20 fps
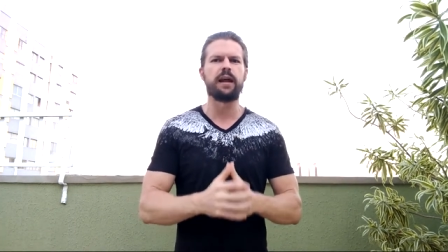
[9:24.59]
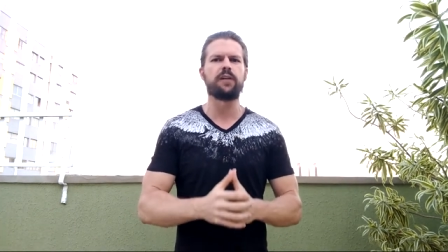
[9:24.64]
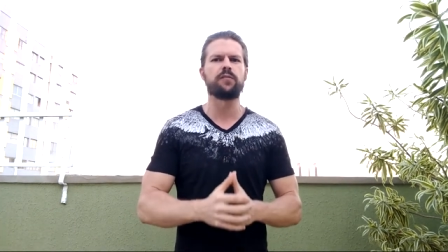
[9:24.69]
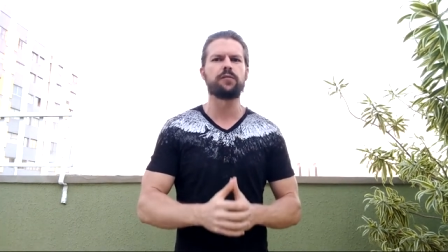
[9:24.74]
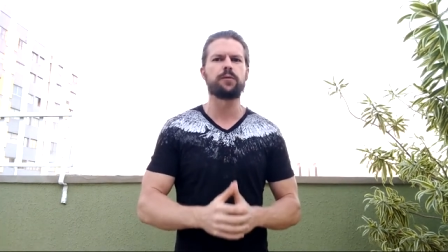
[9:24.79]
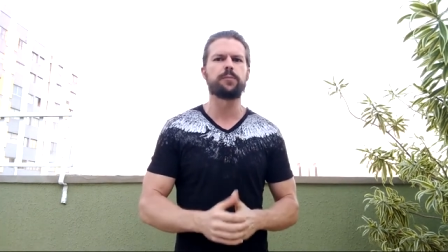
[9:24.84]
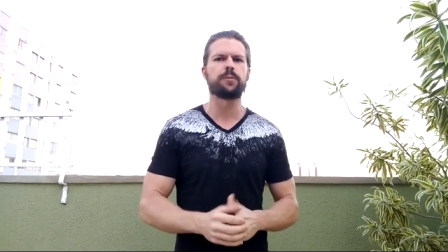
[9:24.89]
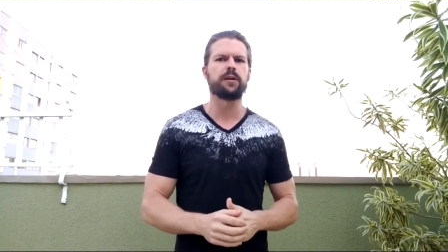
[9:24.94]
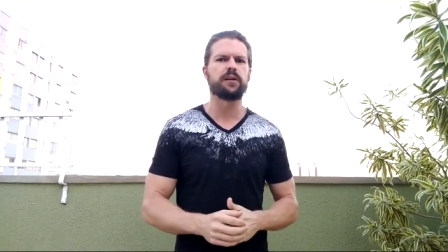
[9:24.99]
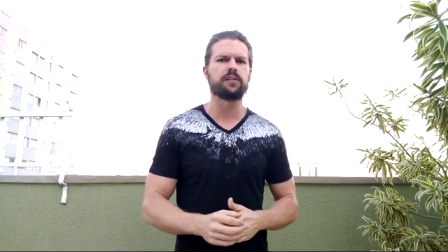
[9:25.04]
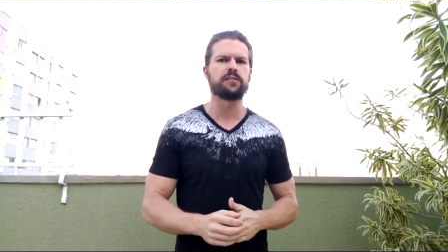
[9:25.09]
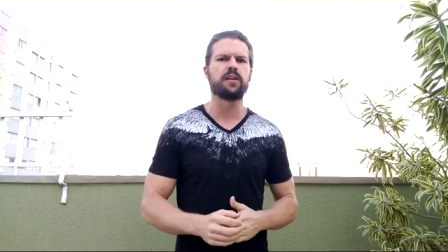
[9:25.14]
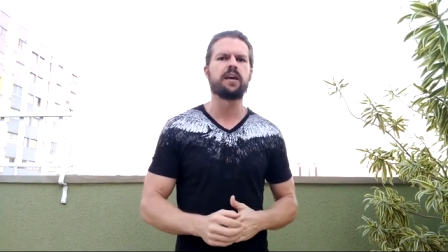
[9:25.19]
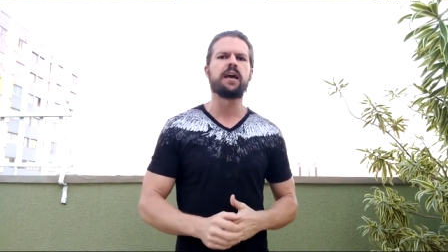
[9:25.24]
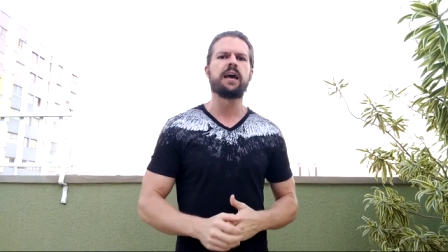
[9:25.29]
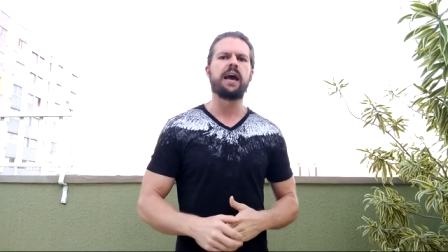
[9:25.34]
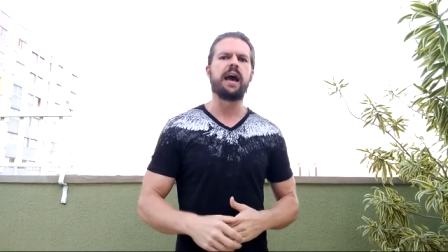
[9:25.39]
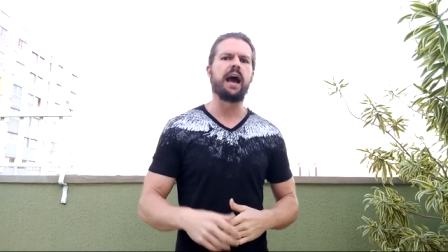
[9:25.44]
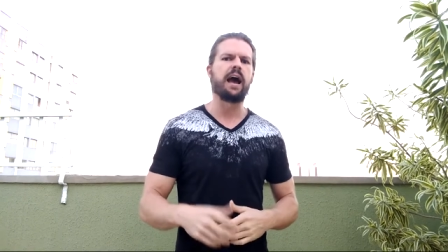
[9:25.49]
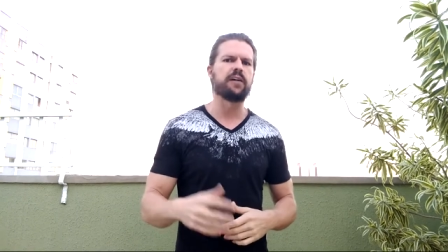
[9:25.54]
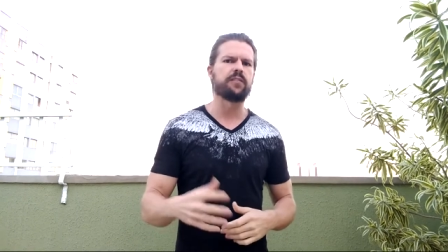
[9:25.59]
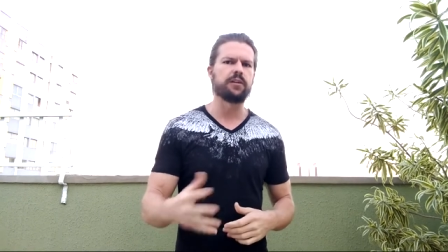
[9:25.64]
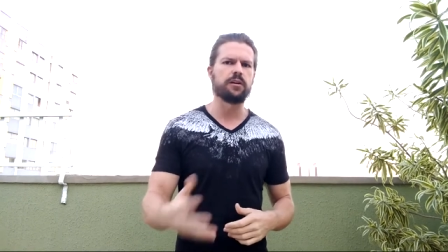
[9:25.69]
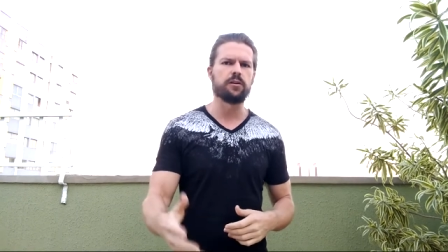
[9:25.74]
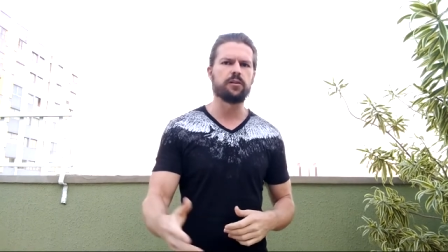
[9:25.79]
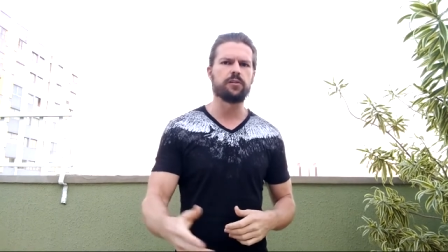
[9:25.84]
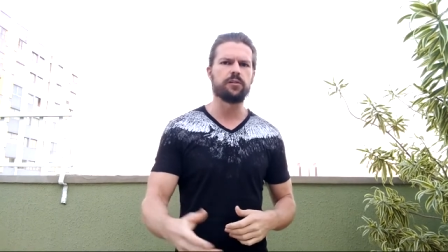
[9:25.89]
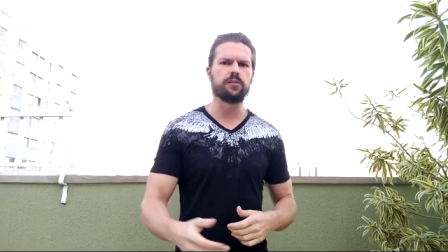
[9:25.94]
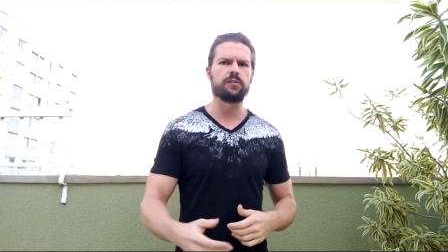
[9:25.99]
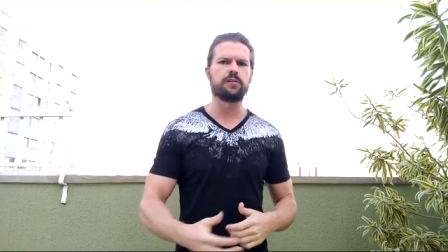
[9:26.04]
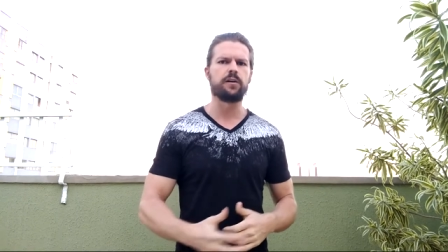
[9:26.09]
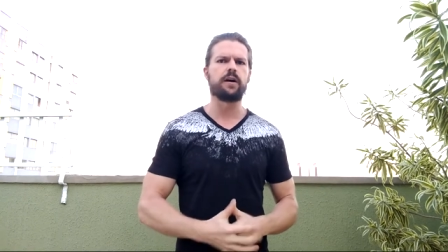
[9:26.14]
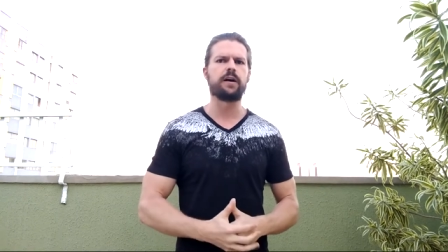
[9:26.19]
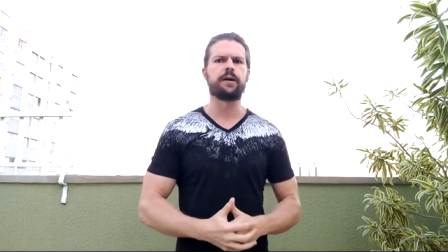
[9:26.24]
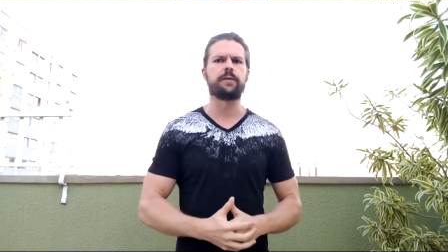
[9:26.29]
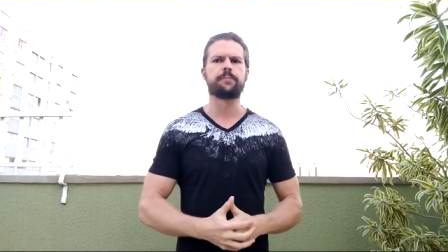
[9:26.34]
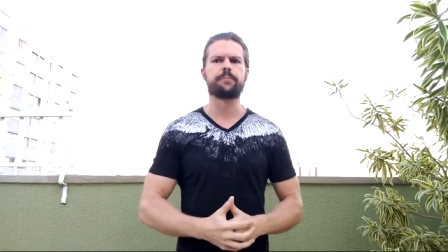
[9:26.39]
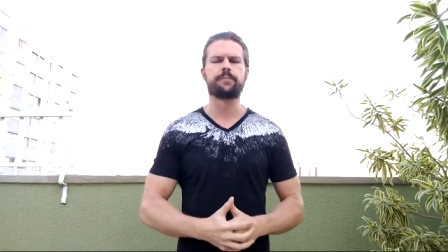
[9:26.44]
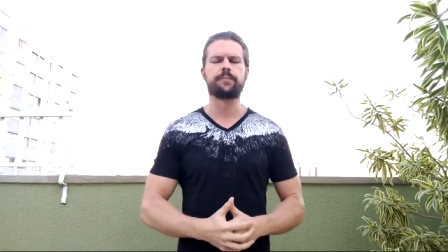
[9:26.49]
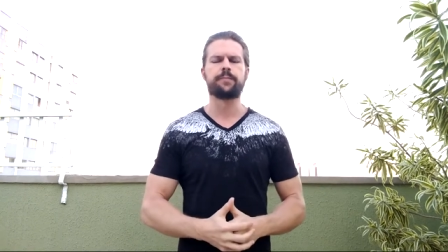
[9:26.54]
everybody's having a good time.